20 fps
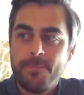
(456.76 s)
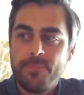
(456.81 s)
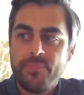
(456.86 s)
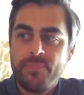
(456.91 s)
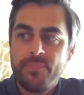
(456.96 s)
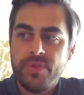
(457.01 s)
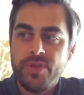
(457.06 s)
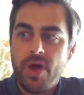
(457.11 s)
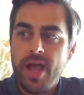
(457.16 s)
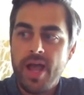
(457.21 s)

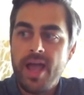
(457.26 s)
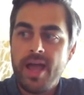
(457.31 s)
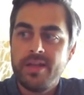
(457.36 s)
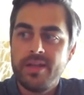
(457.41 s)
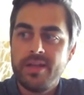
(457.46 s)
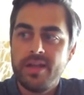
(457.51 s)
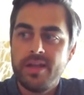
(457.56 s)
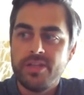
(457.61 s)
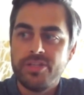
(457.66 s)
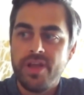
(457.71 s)
you know, I had
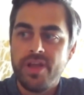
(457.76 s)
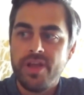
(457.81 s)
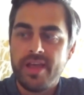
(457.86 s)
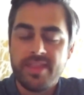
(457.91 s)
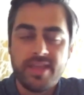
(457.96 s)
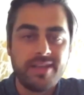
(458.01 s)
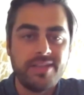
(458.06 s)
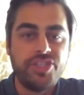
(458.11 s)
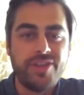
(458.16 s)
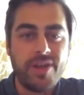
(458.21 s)
a, a, I
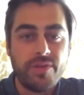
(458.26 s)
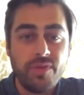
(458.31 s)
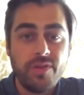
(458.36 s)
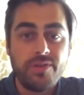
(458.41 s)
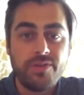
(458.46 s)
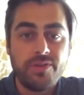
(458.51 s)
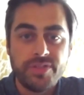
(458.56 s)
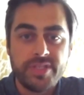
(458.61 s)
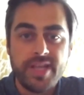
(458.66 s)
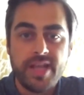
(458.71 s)
think, a general
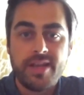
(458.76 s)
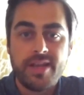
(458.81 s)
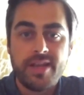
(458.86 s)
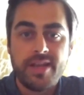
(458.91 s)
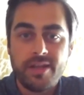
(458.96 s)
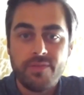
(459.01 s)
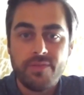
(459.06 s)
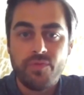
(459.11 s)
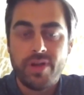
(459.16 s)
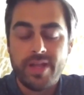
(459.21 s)

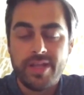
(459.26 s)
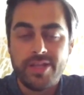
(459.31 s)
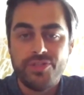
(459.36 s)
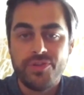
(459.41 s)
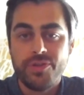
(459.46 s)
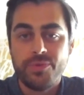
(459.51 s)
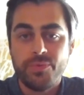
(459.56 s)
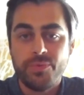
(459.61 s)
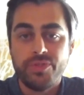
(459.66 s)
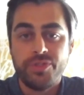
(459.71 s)
understanding of what
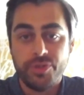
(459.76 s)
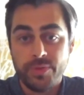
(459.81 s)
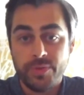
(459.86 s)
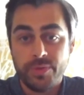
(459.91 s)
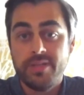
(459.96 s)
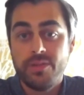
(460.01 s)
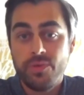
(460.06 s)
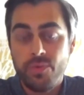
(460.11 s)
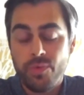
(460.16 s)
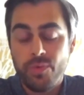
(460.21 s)
Adrian was
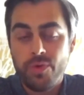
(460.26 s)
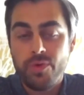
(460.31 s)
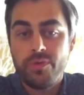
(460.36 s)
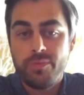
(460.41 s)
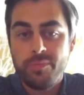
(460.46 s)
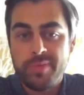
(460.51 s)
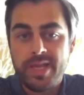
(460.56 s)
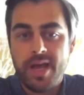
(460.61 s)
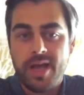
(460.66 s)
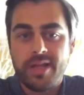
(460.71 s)
doing in the
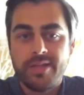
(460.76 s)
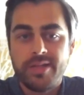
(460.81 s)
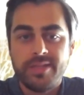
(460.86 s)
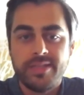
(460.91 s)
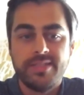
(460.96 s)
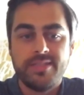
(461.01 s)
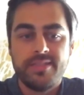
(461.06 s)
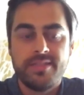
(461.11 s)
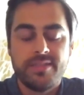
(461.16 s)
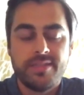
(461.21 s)
world beyond
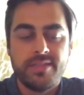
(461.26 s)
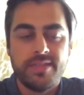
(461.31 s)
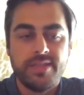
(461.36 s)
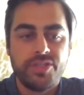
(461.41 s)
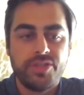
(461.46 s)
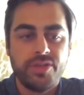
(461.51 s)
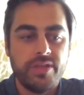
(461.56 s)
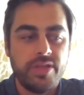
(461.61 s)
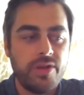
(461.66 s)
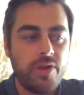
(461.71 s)
his,
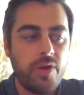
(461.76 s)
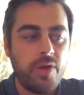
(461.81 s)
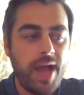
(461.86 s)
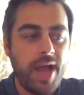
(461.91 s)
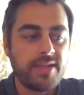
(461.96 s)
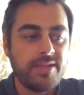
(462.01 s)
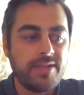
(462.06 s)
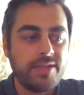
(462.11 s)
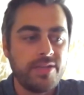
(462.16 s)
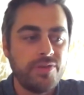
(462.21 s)
his, you know,
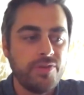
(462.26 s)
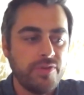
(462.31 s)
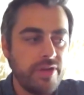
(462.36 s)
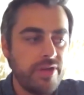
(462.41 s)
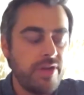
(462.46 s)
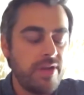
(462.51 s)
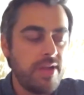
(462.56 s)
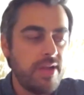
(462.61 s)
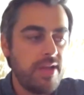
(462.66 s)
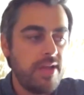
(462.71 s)
acting
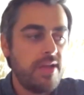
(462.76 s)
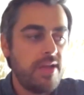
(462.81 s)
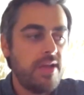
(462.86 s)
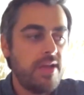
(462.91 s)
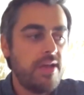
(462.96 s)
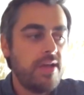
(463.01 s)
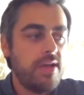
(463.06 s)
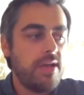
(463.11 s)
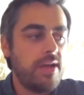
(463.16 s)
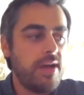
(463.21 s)
career.
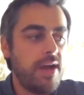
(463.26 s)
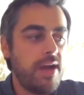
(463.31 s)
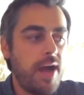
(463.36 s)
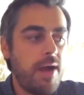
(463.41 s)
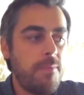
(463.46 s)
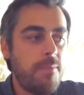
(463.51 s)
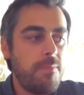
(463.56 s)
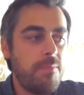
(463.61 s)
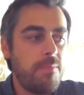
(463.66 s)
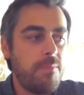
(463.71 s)

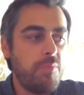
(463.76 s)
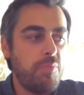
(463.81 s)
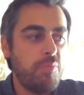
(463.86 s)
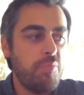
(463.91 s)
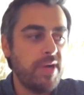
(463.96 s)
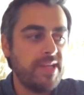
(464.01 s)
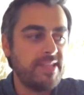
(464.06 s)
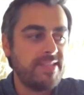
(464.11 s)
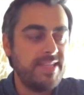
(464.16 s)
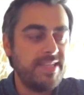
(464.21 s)
Um,
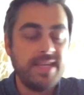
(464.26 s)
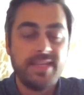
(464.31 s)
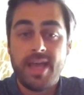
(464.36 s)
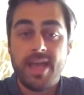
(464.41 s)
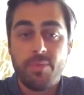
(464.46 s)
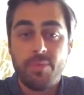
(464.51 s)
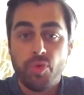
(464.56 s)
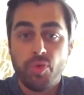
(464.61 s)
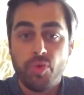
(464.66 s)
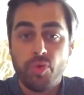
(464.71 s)
but seeing
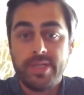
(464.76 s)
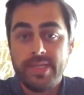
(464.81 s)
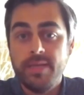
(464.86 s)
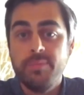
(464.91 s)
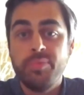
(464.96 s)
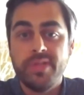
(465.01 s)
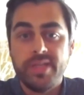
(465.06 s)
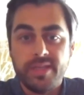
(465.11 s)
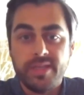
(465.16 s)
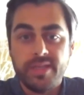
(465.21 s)
that more
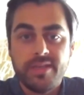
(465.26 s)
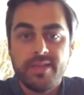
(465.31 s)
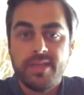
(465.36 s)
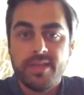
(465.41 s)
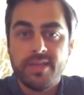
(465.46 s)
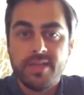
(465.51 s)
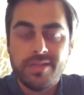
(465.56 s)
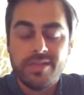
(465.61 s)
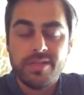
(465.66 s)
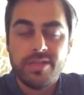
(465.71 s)
deeply
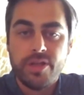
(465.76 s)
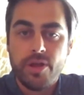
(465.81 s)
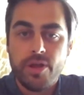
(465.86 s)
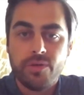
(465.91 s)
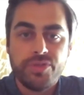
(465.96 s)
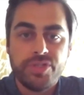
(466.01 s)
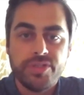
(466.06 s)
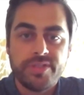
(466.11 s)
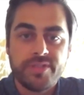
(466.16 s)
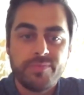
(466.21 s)
in, you know,
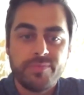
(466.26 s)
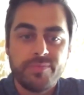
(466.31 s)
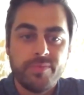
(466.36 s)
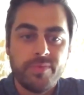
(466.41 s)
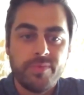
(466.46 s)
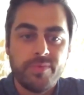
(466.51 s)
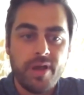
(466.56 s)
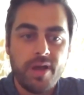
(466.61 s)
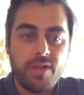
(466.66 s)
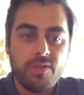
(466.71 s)
just
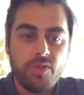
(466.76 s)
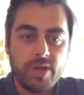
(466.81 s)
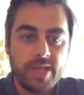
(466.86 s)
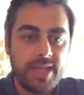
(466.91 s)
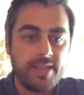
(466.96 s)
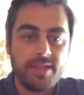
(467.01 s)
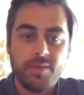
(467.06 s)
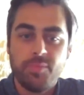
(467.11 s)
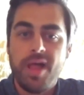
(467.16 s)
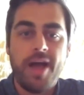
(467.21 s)
uh, looking
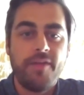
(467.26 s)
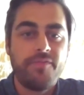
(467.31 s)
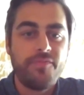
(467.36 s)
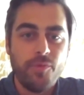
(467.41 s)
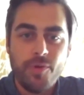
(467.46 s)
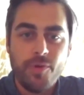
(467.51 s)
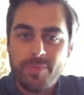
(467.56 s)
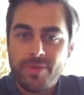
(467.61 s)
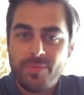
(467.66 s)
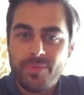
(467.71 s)
at the
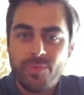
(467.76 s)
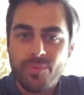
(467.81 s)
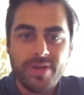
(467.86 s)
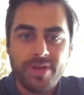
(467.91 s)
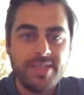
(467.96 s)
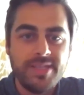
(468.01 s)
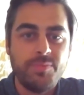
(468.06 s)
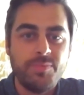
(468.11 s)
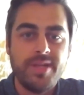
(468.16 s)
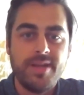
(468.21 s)
platform and what
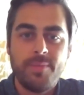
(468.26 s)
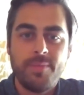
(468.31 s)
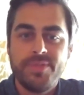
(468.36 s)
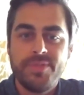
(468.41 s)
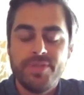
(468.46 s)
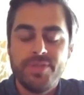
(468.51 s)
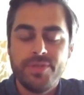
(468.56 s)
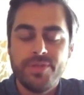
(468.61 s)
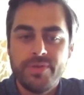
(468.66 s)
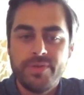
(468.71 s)
he's been up
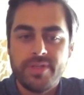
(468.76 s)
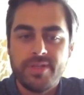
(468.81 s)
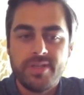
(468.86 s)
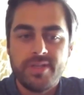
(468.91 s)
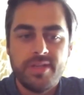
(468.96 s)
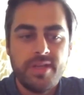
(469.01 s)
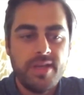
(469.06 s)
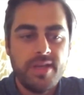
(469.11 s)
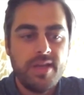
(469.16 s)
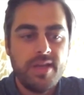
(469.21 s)
to, and